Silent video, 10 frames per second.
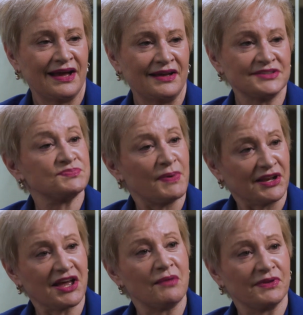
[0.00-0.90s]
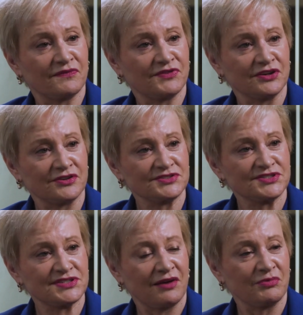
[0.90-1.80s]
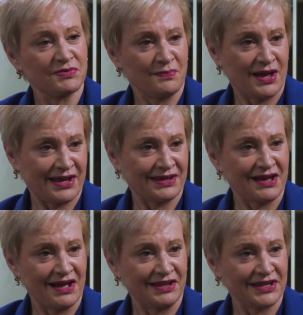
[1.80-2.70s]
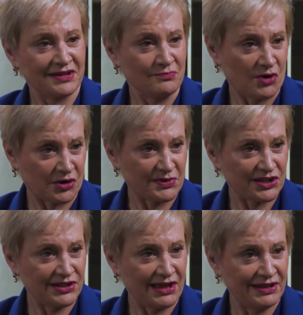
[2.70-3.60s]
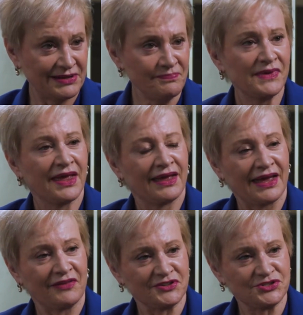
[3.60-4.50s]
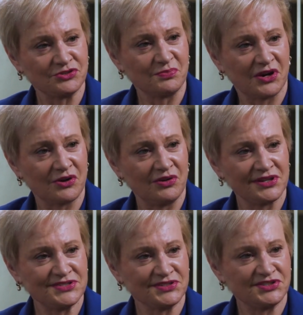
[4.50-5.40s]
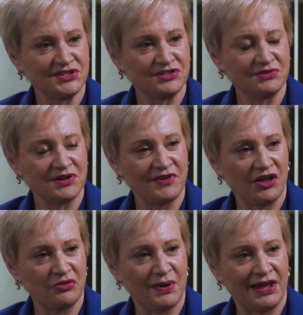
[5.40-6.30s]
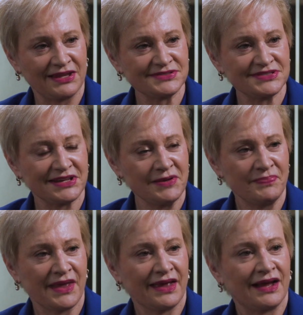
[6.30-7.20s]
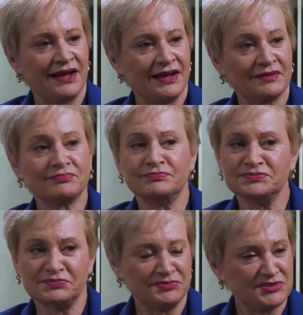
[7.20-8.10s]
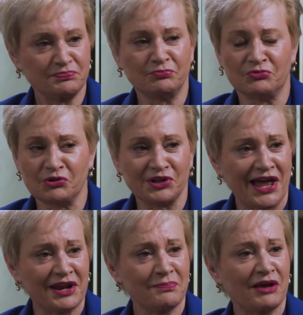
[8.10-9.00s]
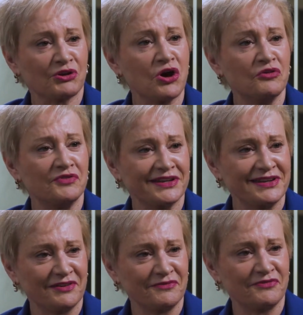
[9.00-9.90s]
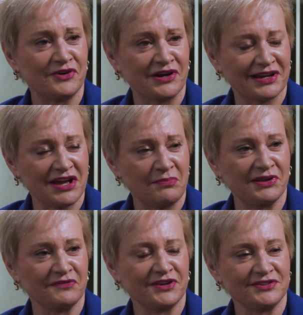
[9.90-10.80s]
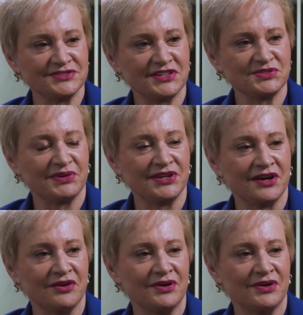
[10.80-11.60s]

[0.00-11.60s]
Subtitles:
Spent a couple of years with my colleague Mark McClellan at the Duke Margolis Institute of Health Policy. Wrote a lot about COVID for a couple of years, as we know.